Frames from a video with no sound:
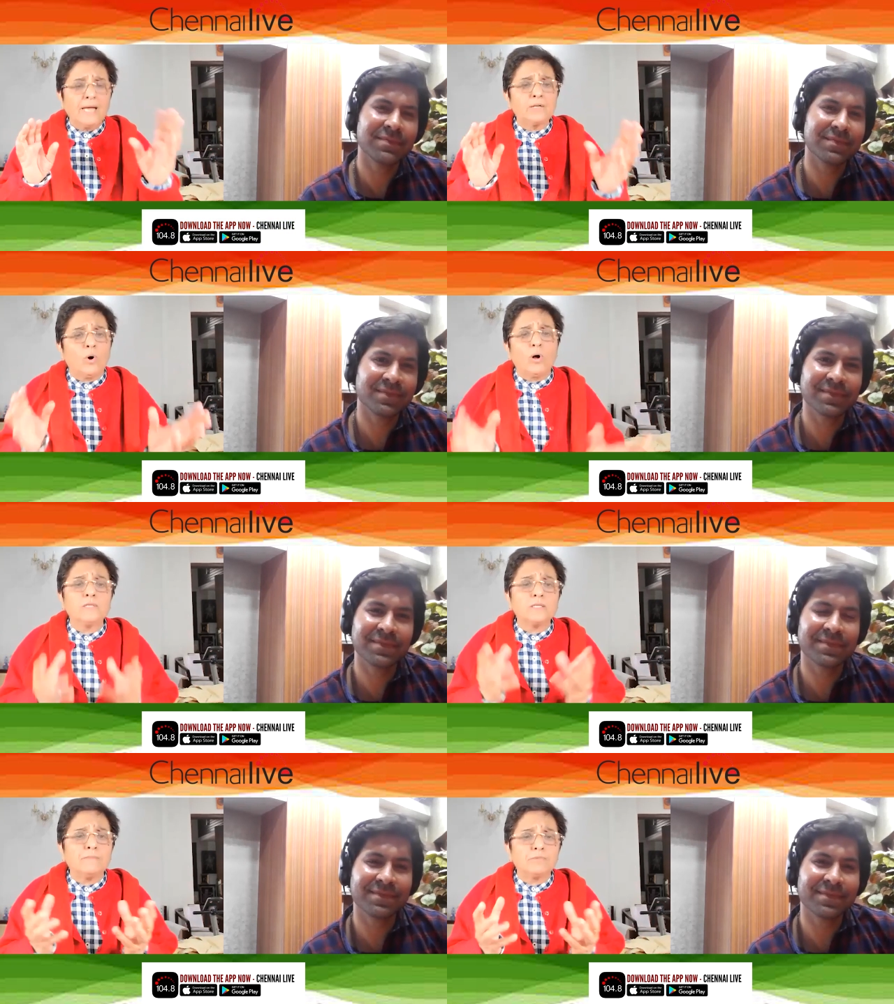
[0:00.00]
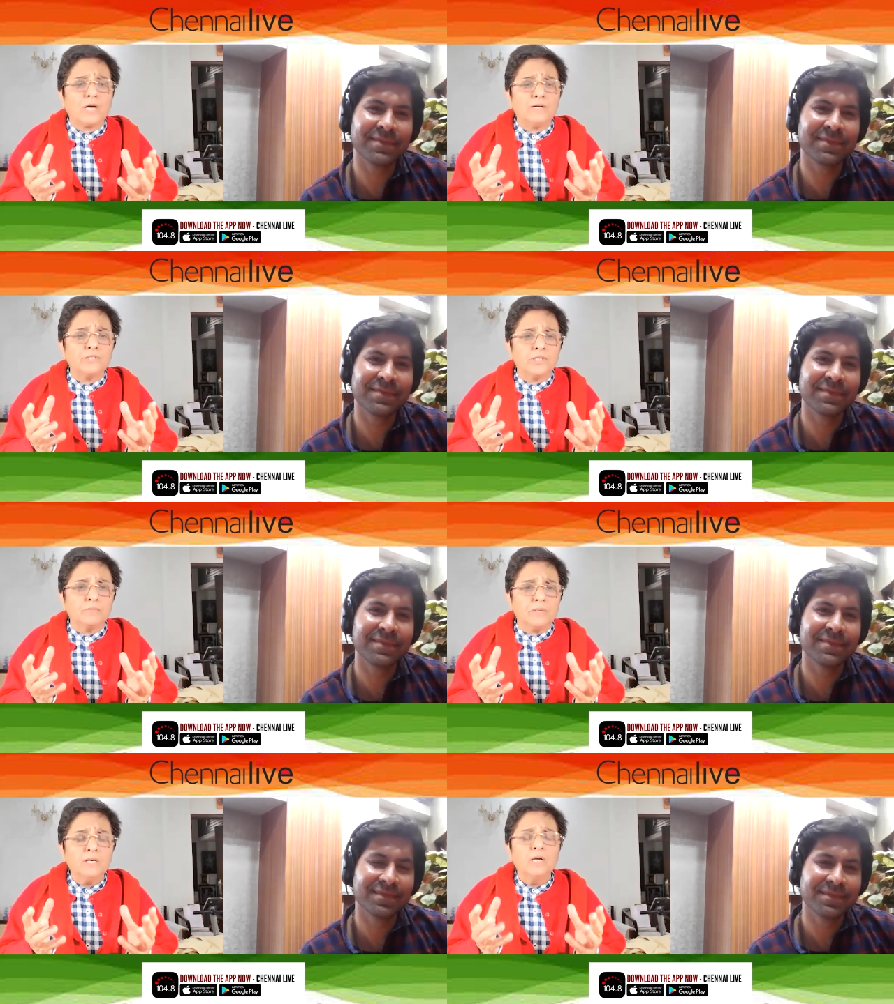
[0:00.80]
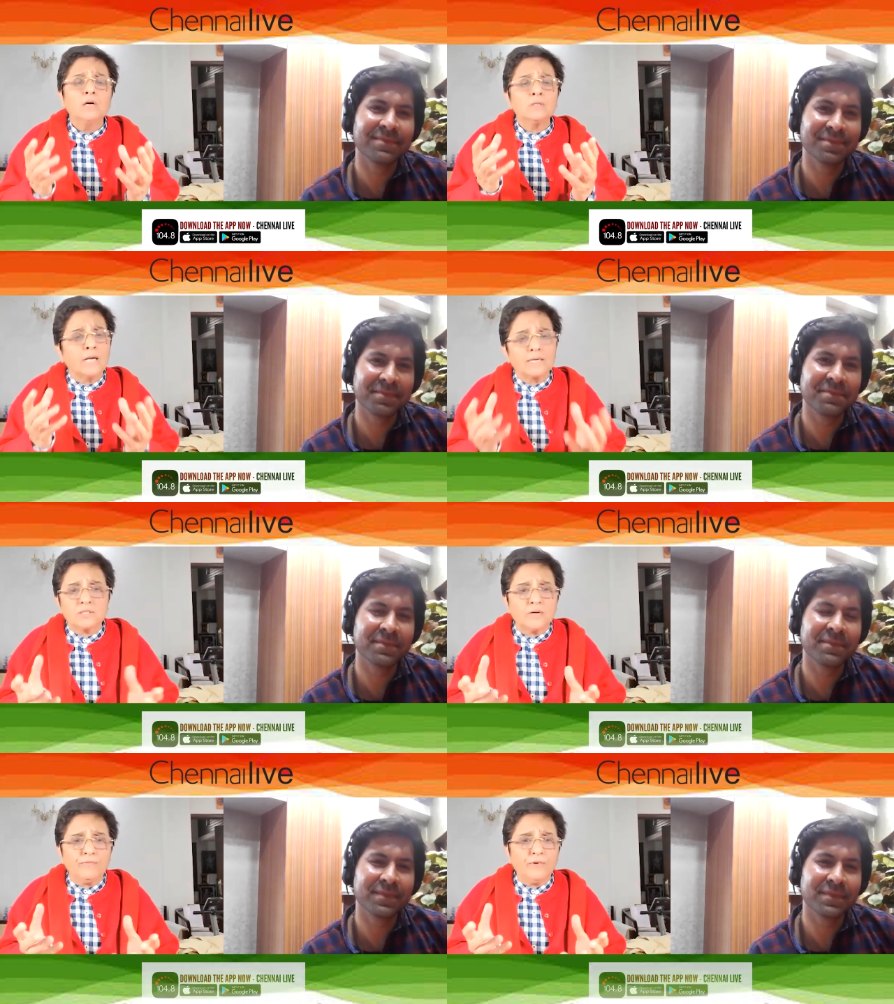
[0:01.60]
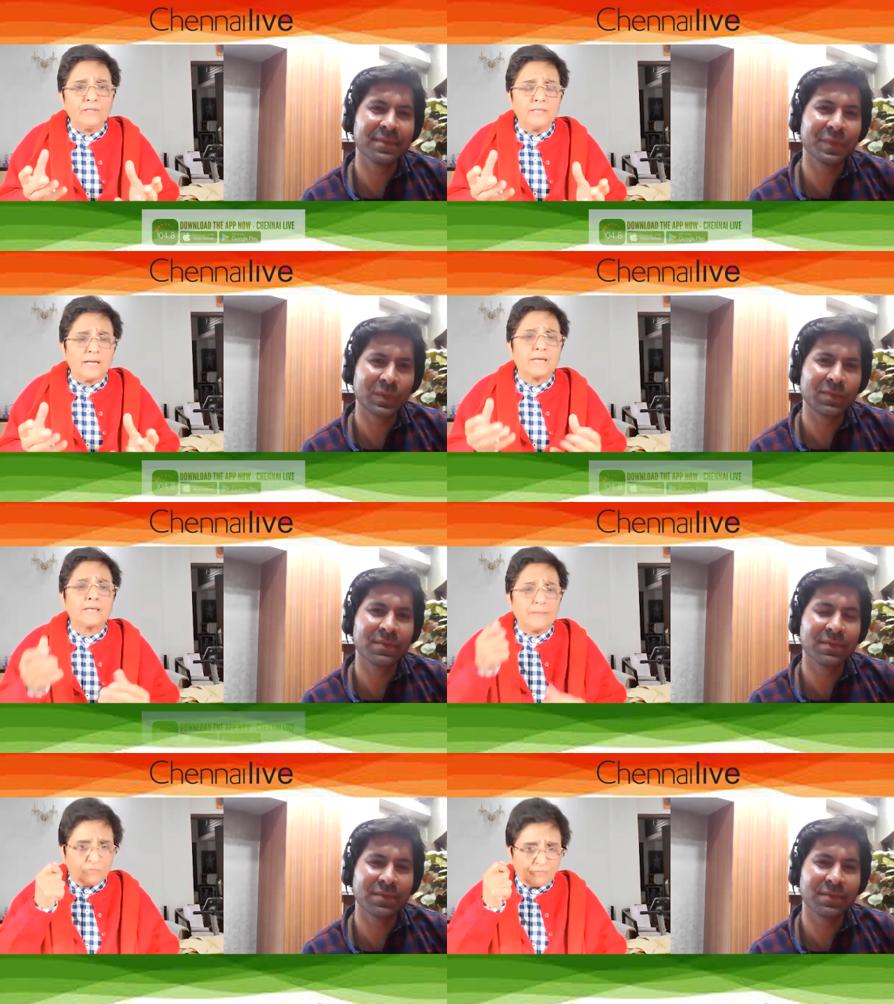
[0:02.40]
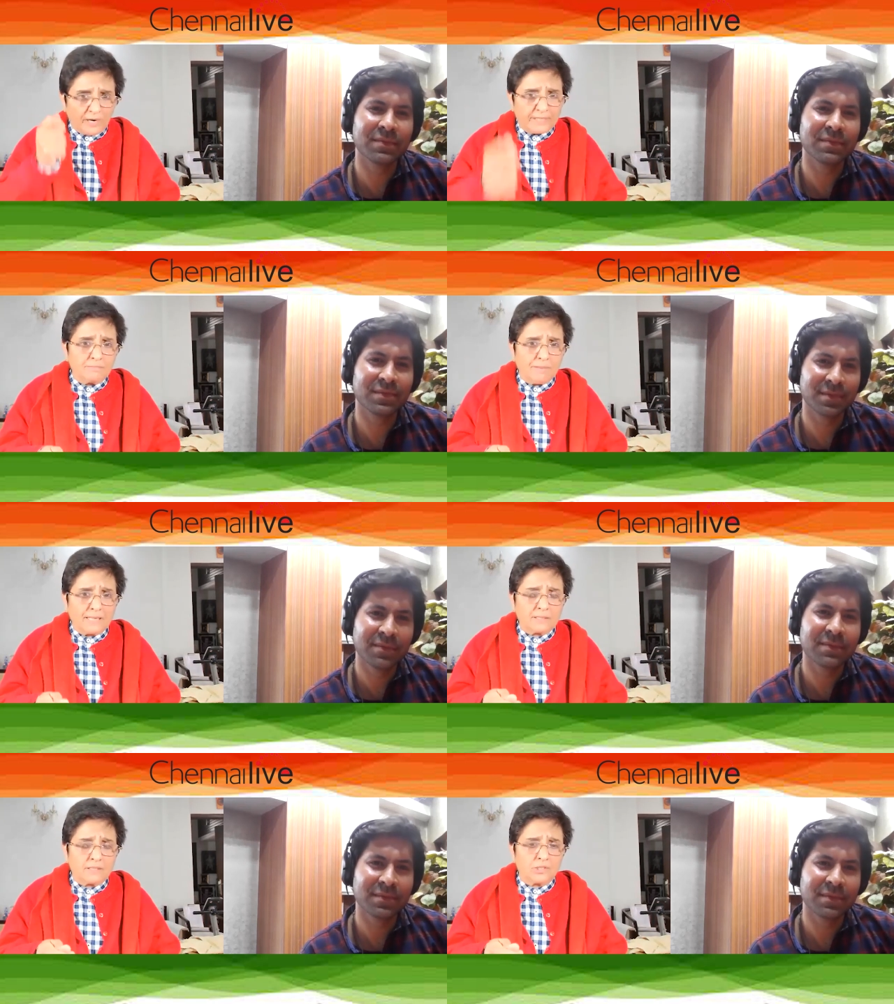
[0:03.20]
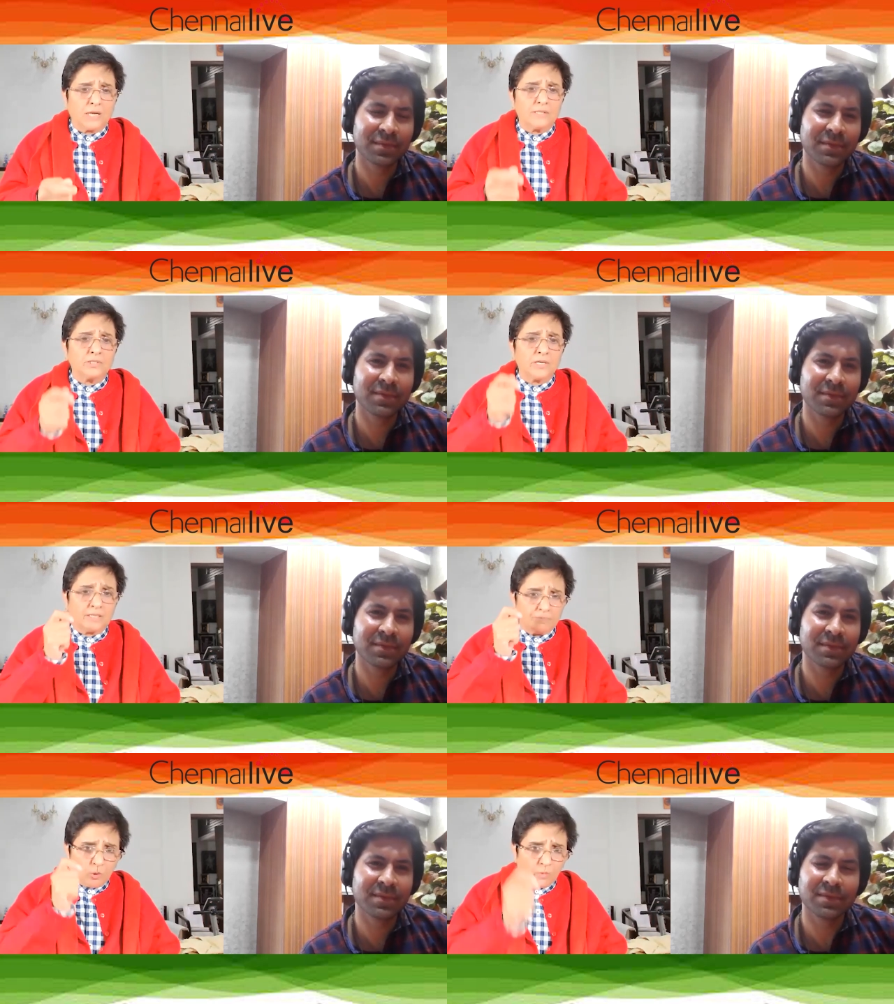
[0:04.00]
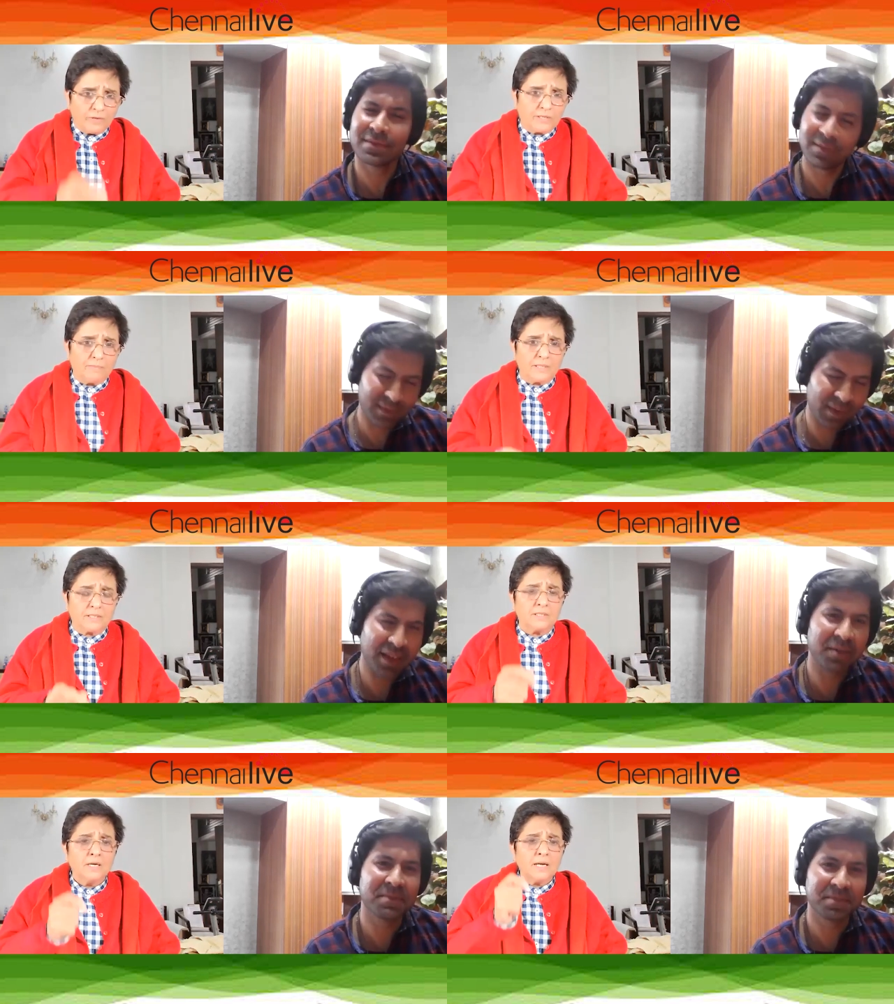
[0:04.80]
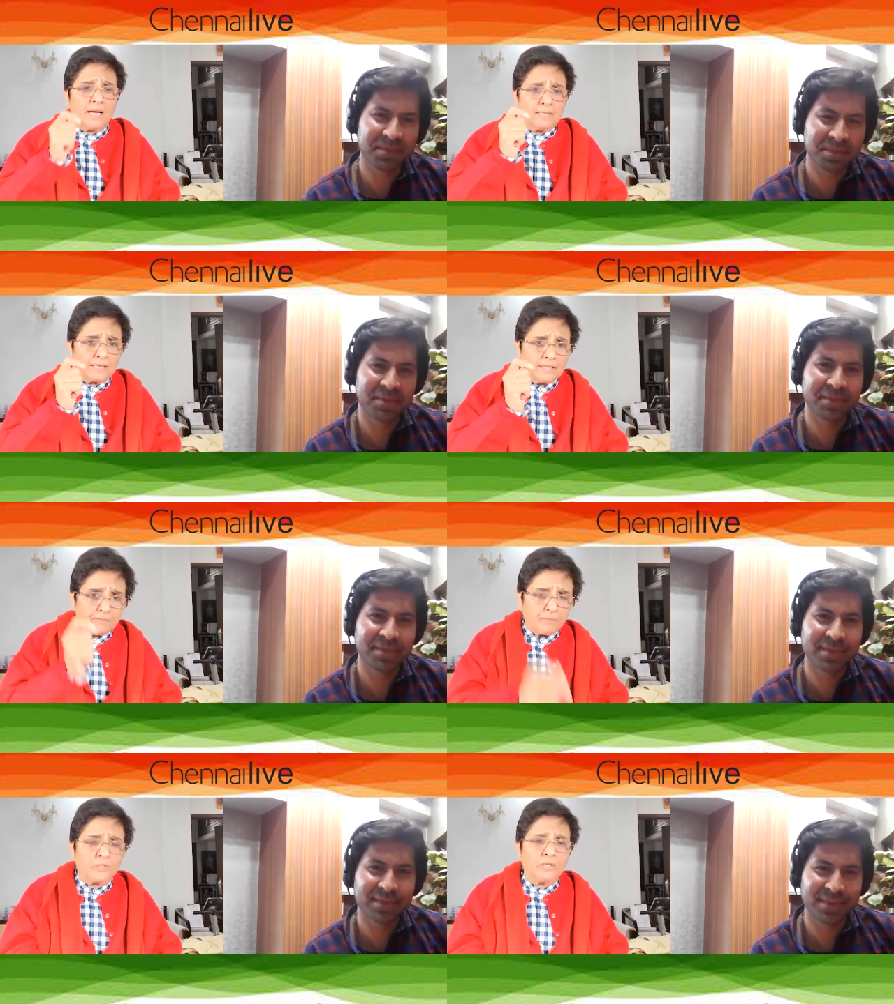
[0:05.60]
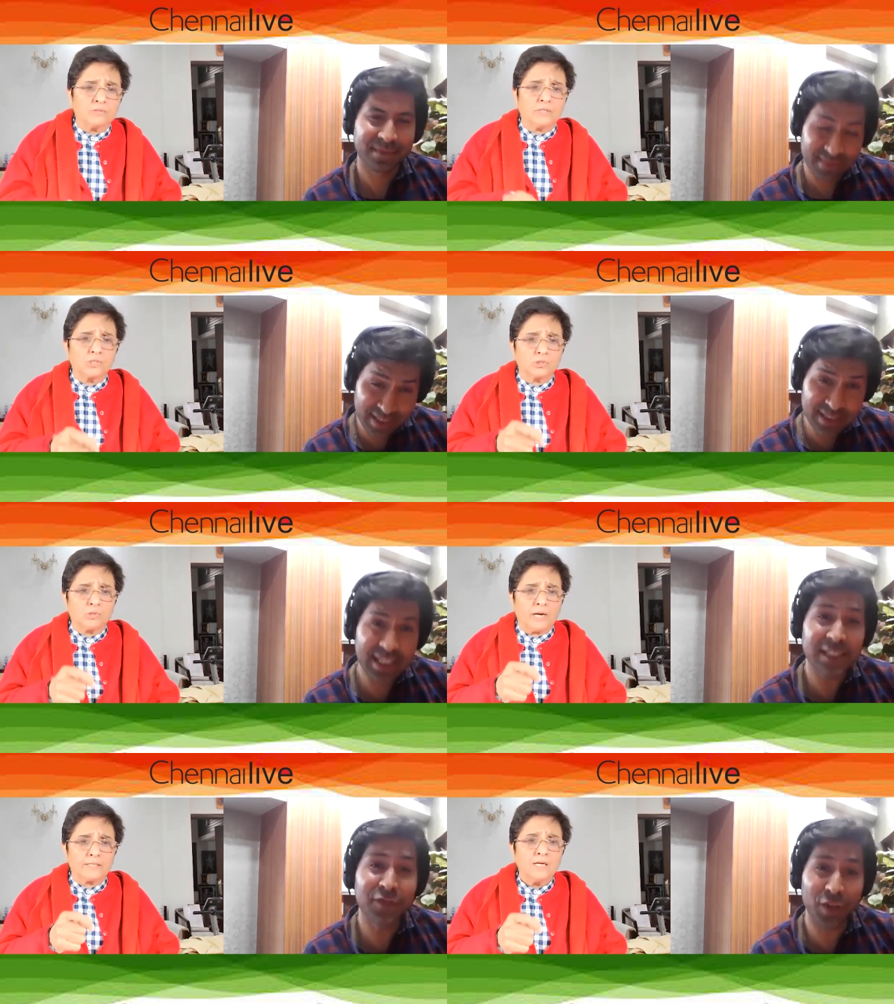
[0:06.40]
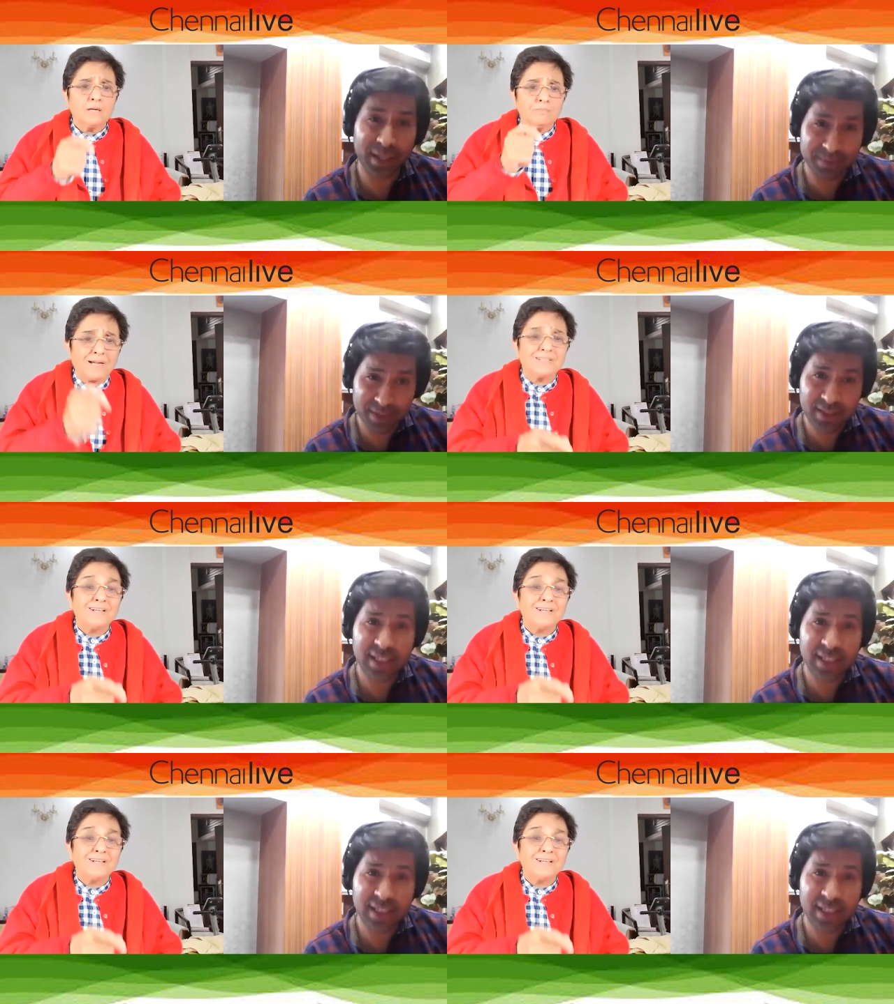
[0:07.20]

Speaker 1: and all the time challenging me that's different that I kept fighting back the challenge. I kept overcoming it and I kept putting things right. But